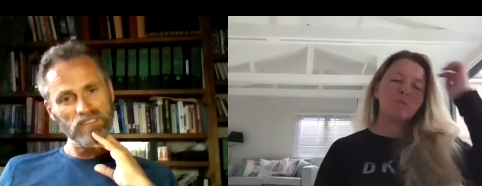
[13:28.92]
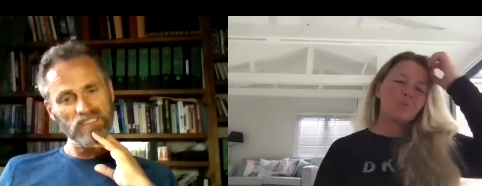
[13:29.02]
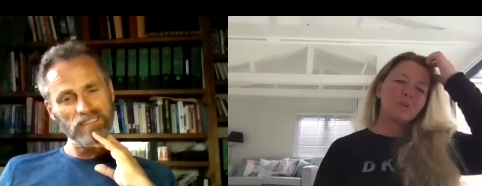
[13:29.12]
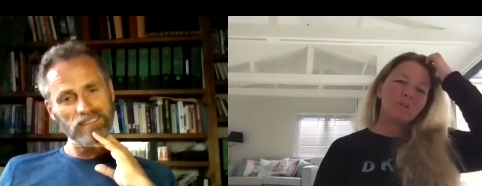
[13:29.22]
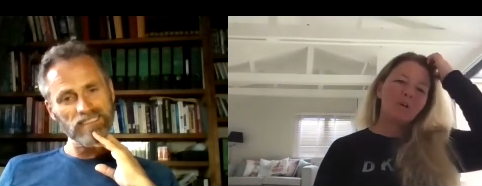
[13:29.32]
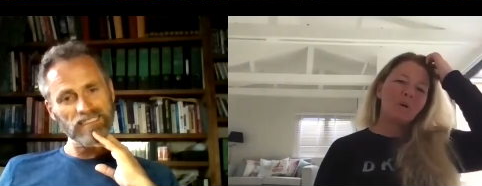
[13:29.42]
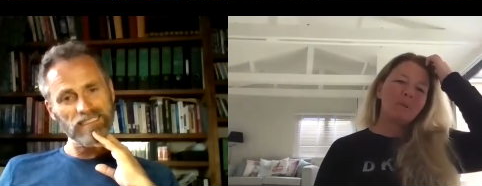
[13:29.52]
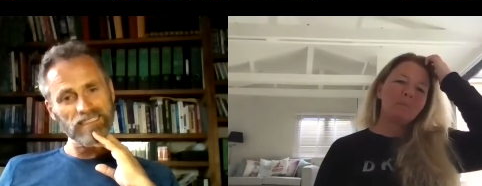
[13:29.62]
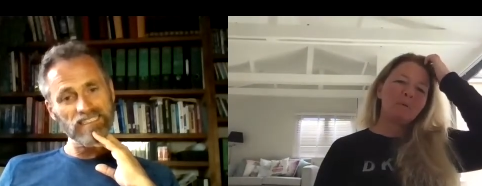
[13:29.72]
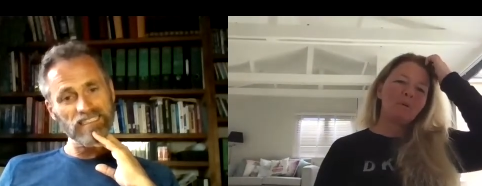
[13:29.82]
Speaker 1: which a lot of
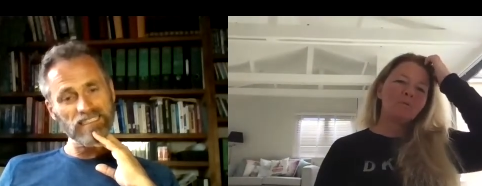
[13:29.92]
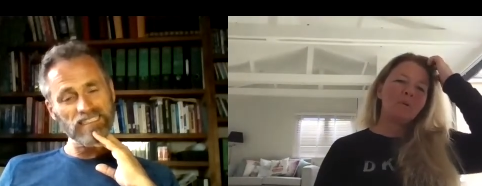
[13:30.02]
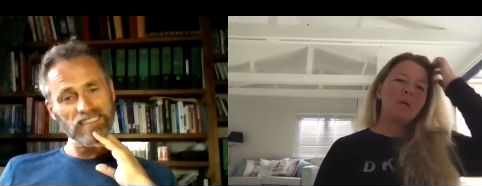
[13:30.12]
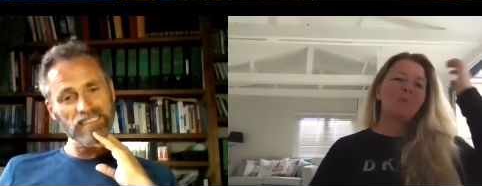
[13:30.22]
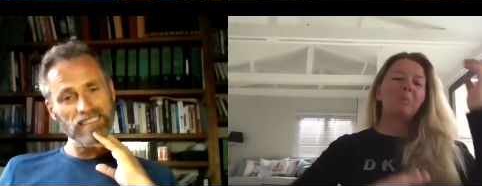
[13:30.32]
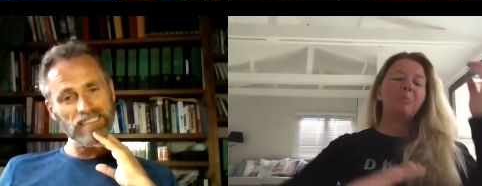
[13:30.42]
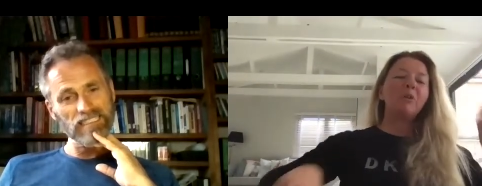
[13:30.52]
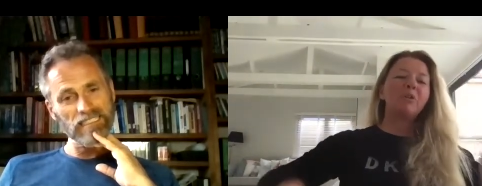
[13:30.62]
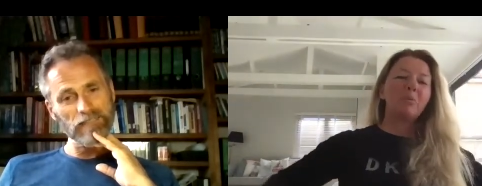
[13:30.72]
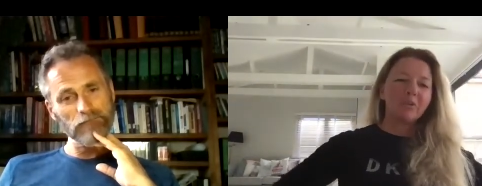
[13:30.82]
people will
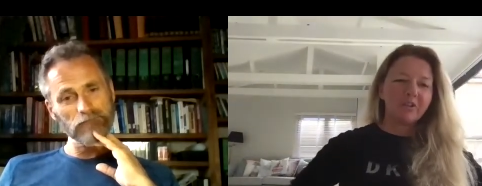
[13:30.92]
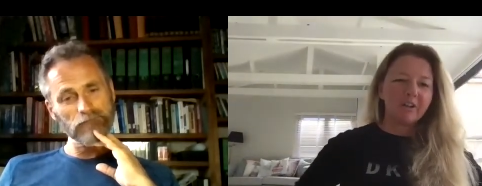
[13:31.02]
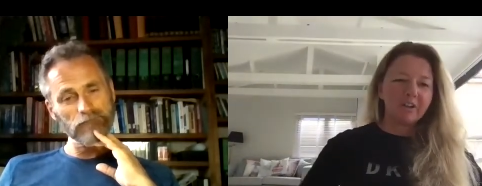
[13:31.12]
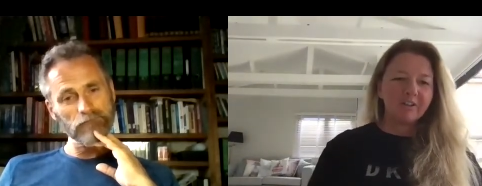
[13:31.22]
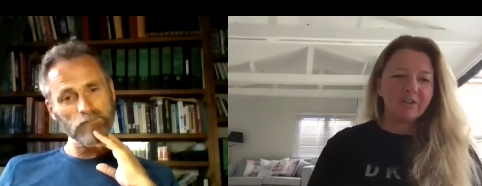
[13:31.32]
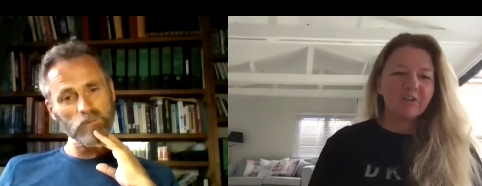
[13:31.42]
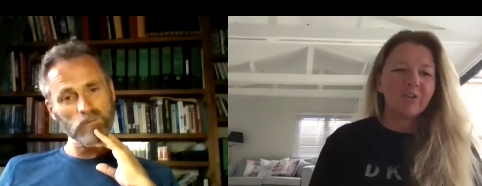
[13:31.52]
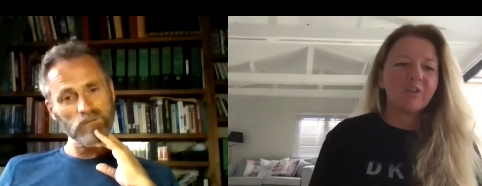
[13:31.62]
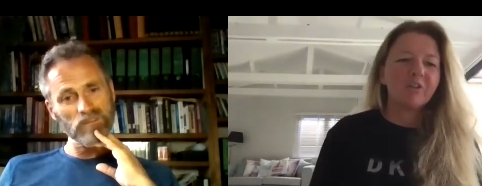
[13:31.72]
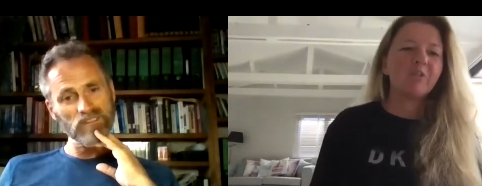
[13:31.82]
put to one side because you've got
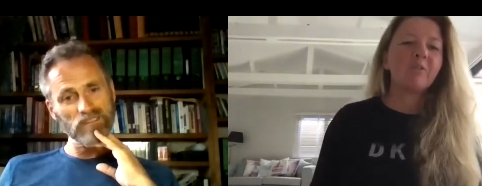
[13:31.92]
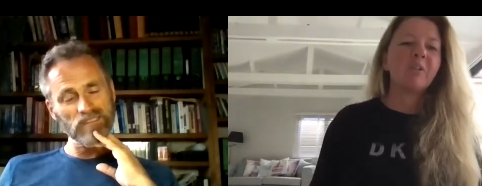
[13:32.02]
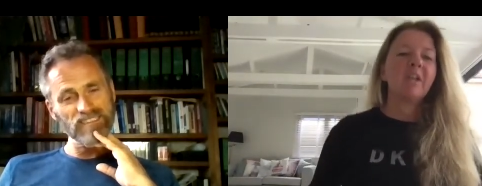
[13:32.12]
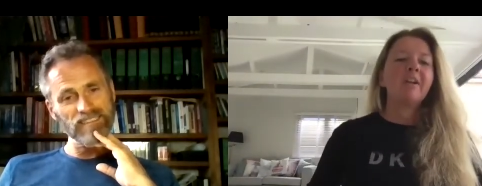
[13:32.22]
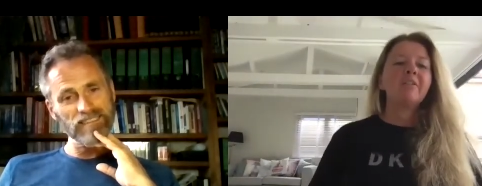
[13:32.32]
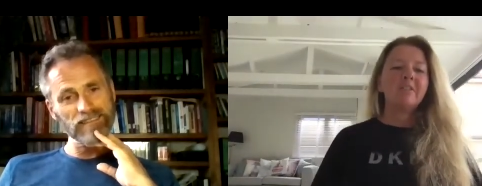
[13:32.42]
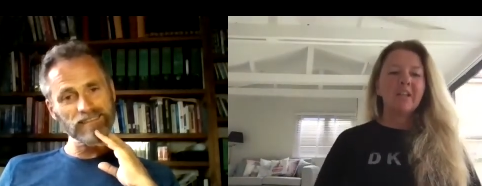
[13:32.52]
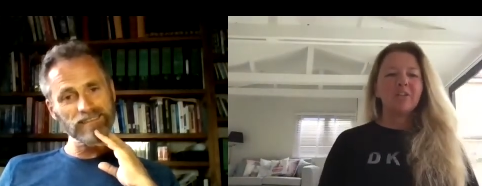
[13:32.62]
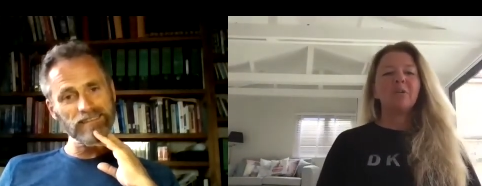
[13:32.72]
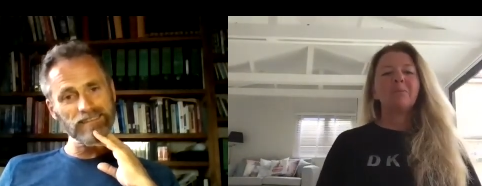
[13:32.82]
to do the
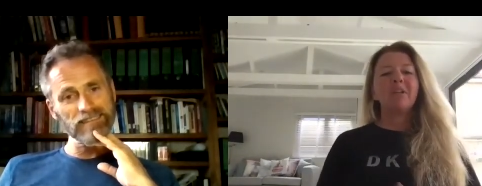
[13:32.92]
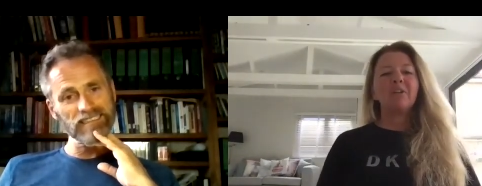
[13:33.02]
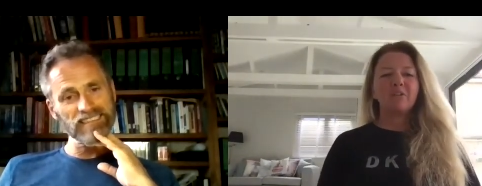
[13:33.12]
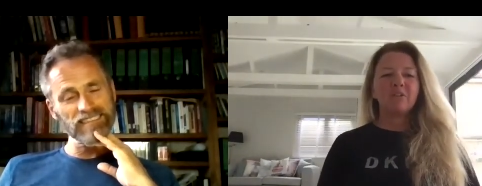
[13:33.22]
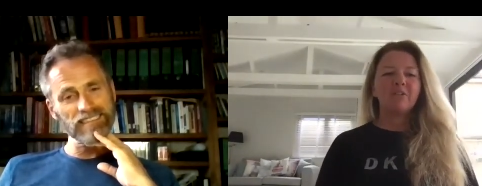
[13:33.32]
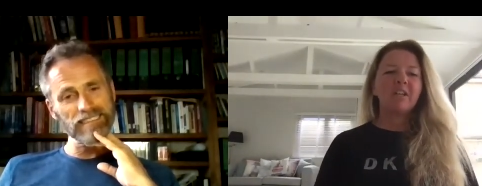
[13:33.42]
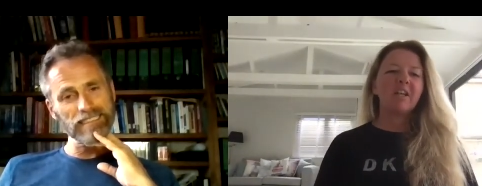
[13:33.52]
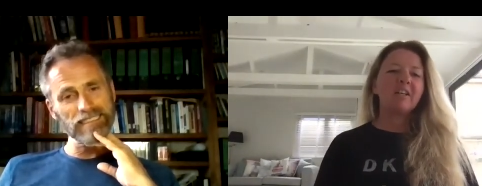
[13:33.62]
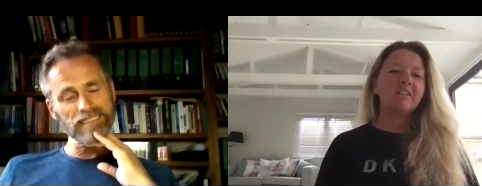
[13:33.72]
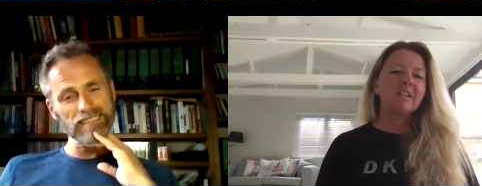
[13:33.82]
day job, then you've got to do the
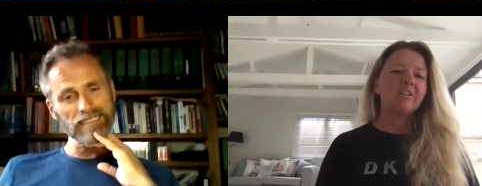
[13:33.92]
kids, then you've